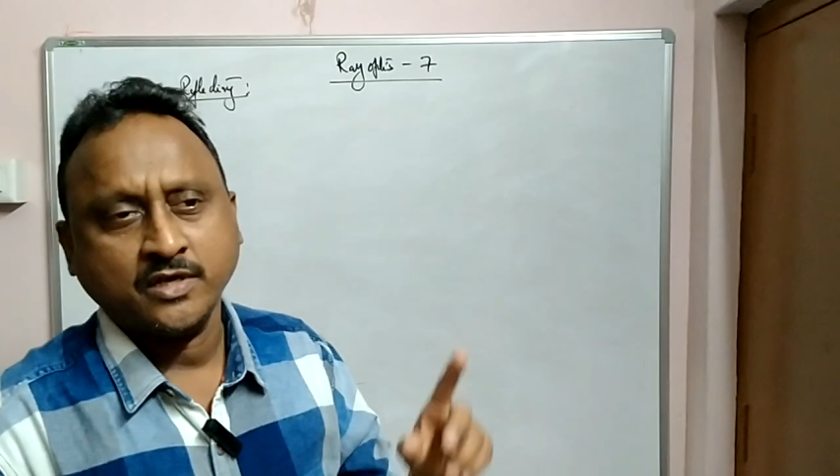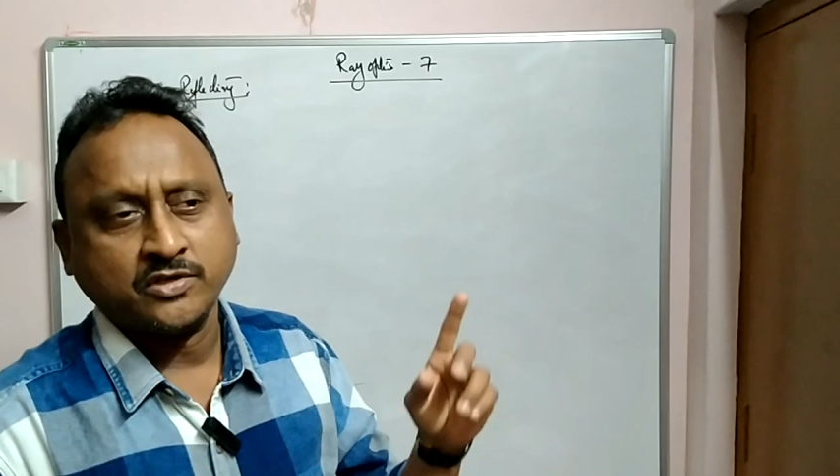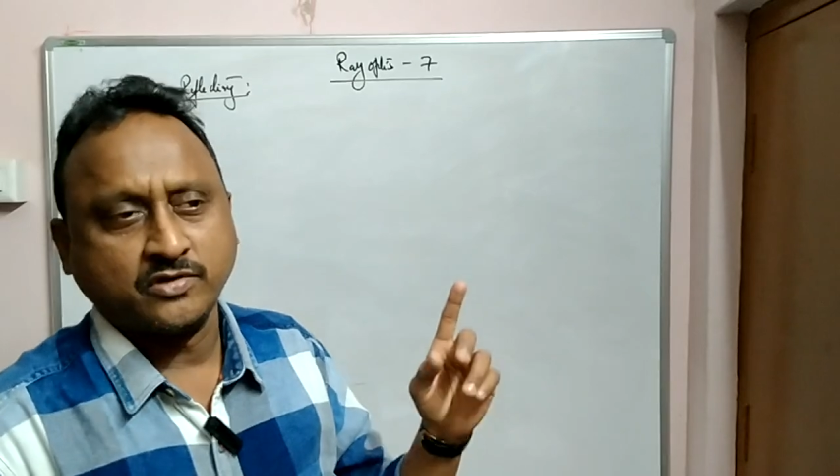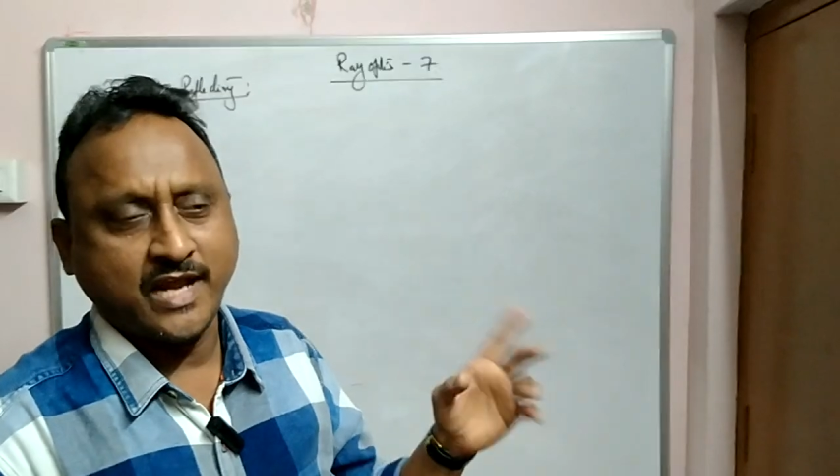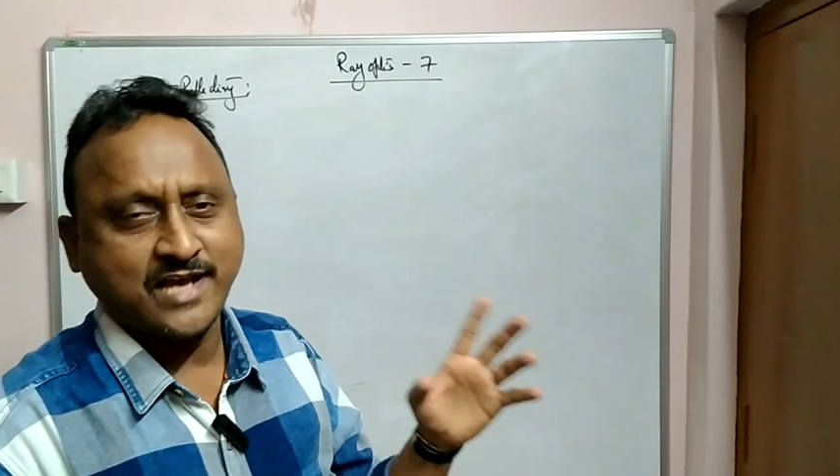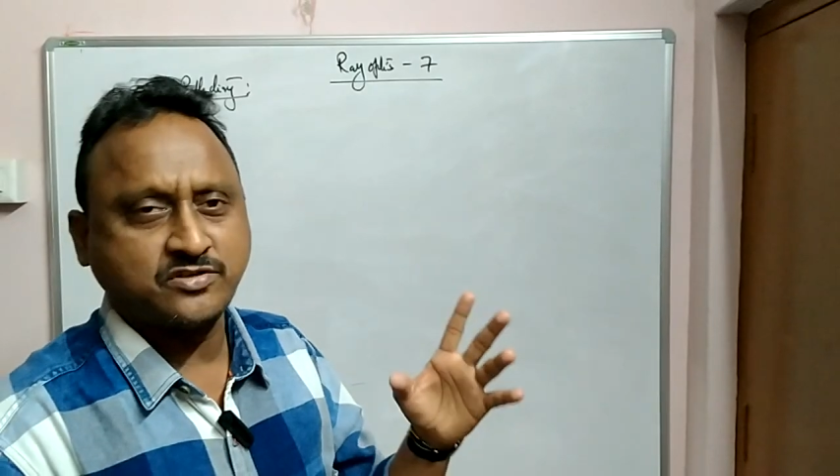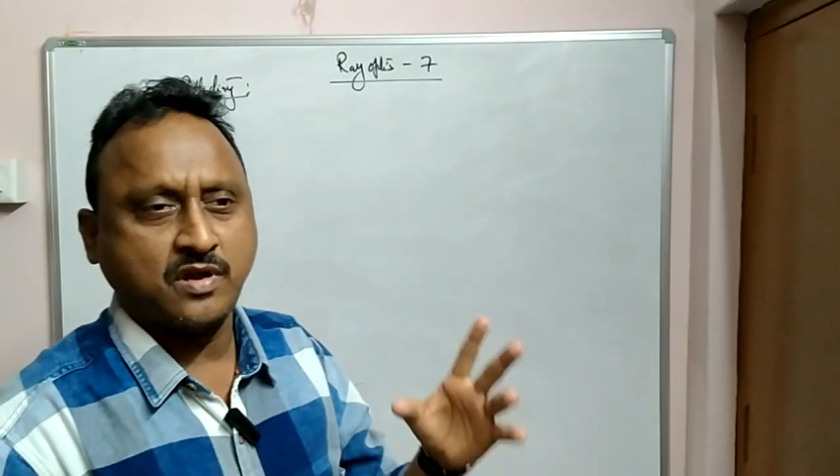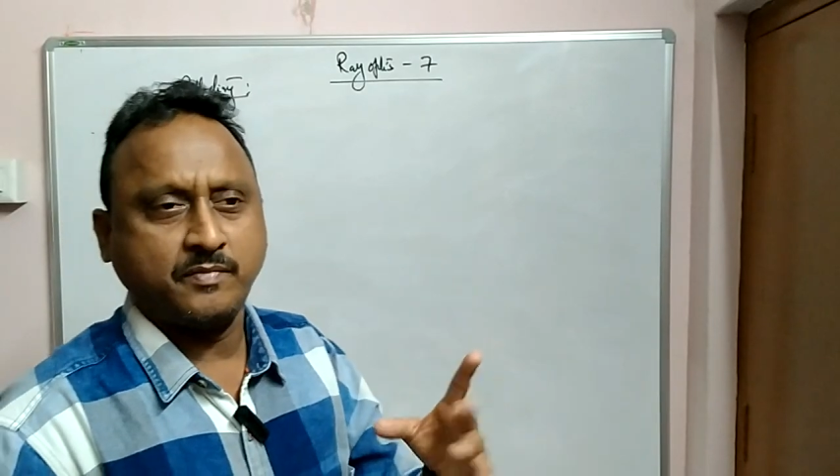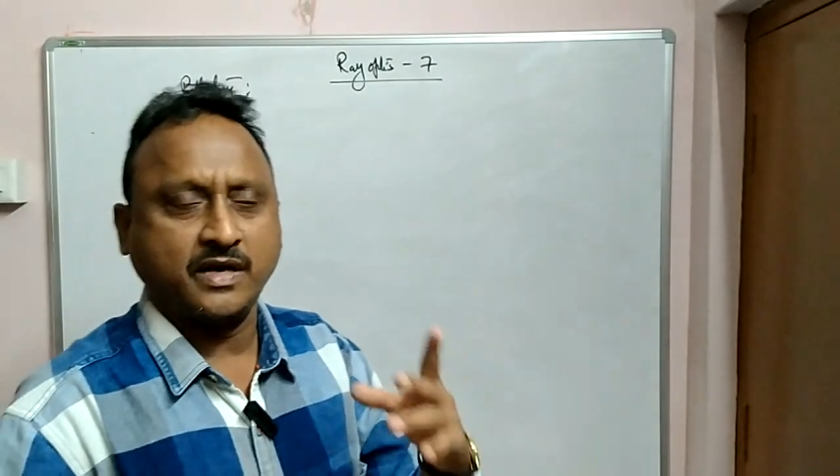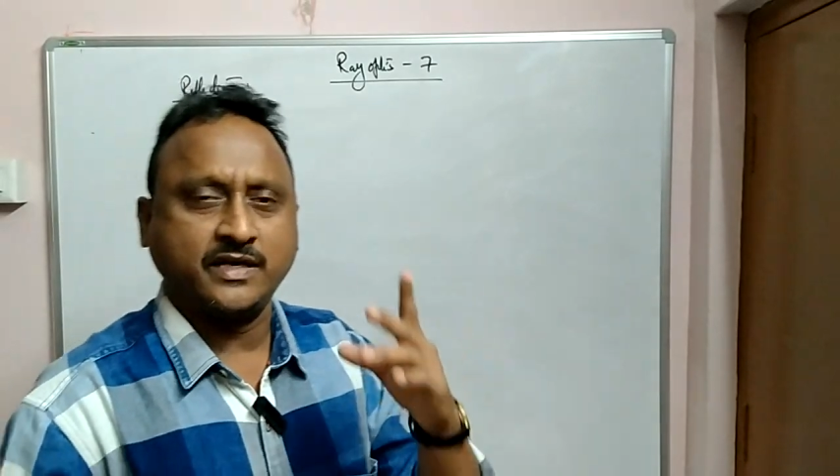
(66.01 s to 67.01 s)
So in
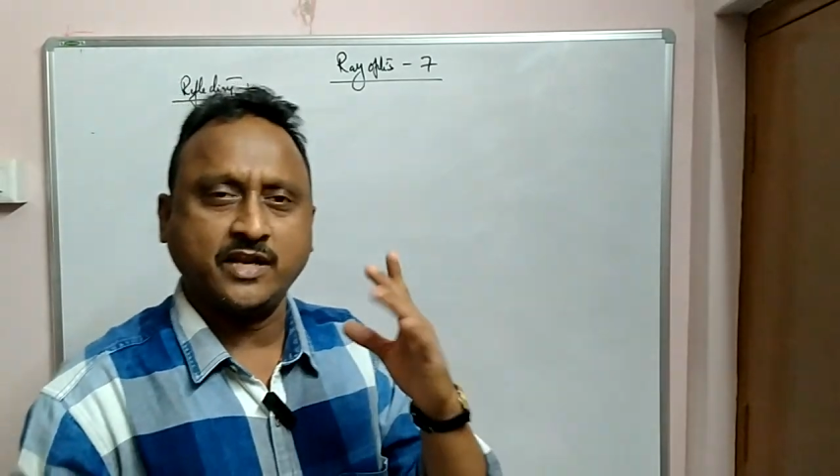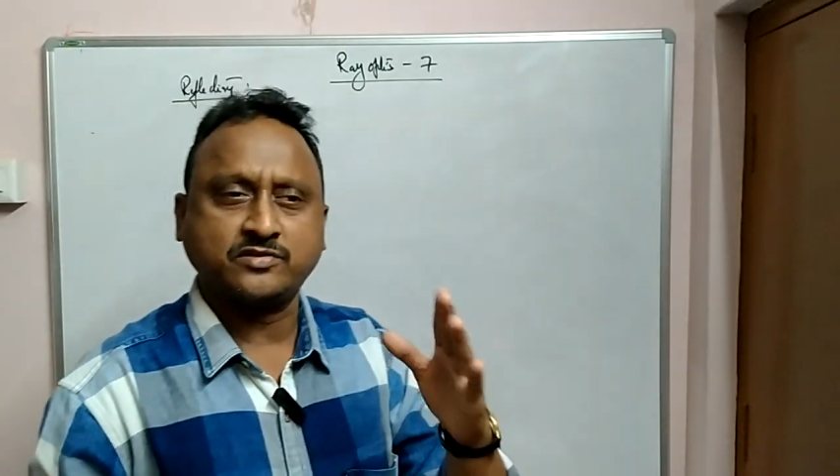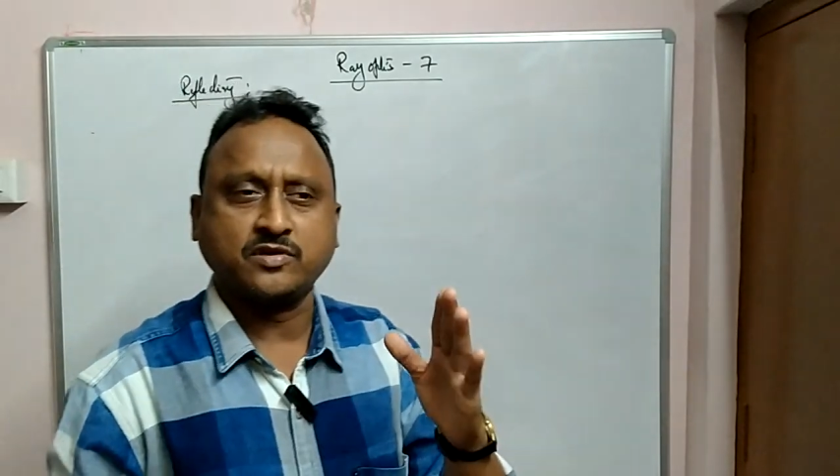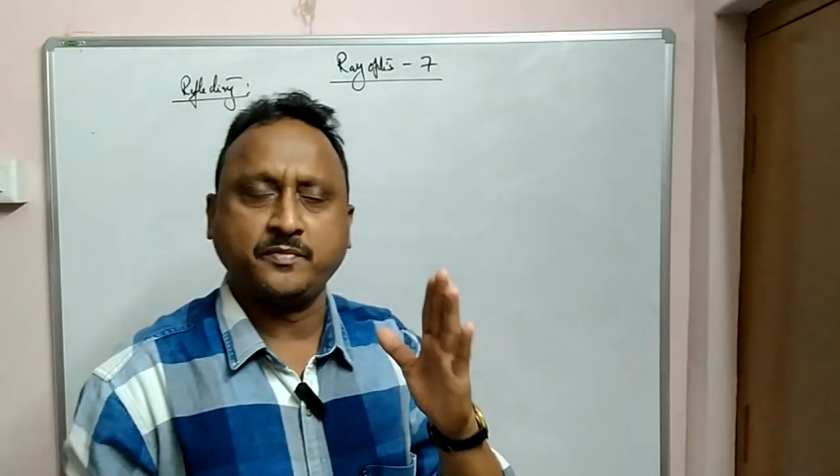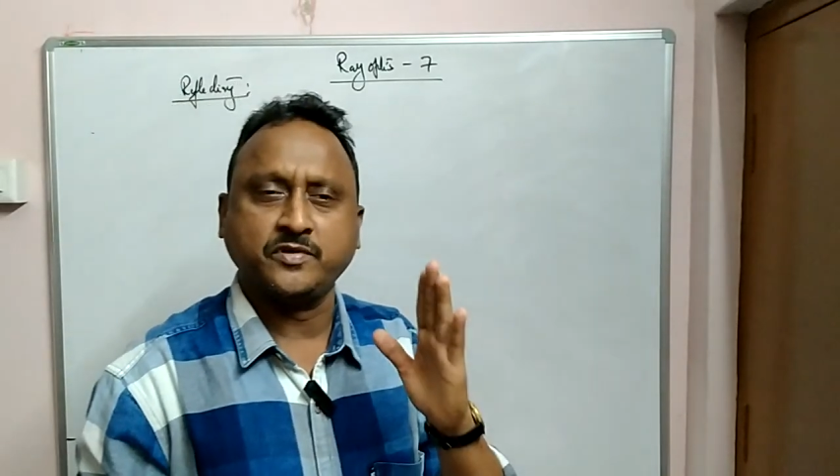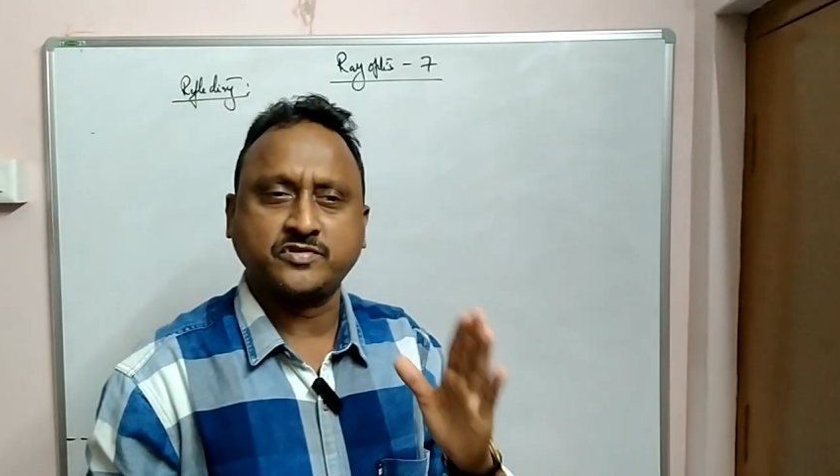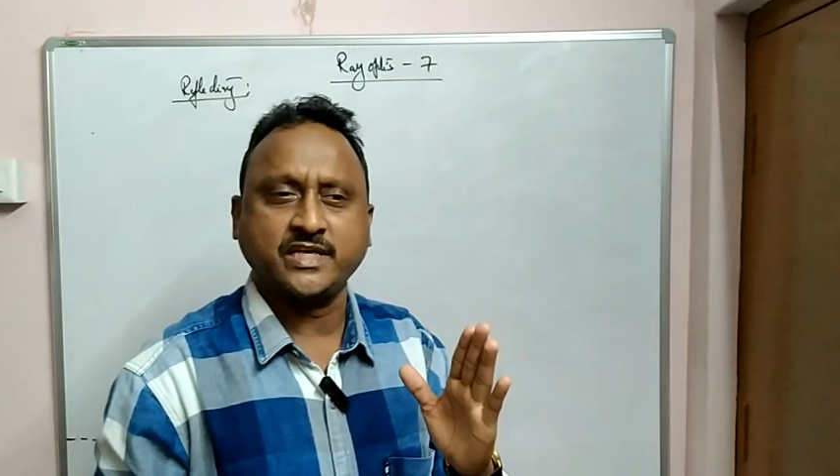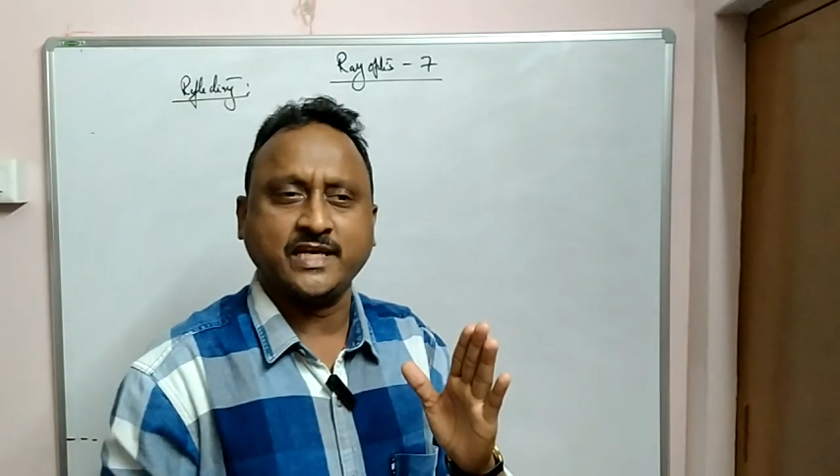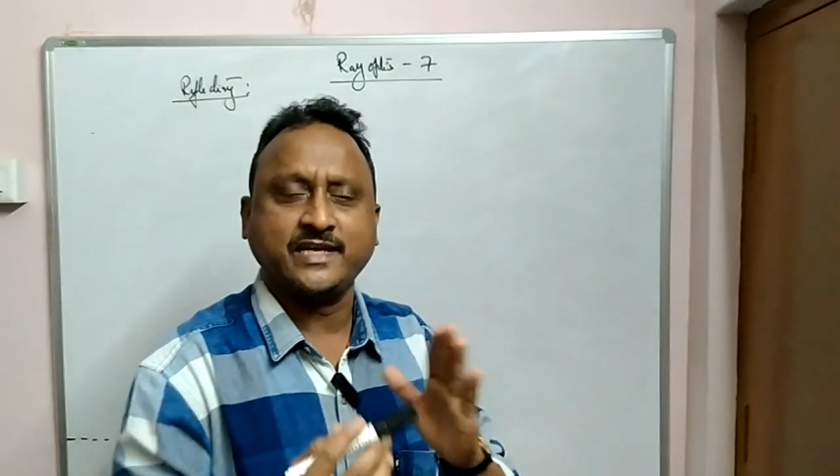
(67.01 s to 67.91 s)
astronomical telescope you see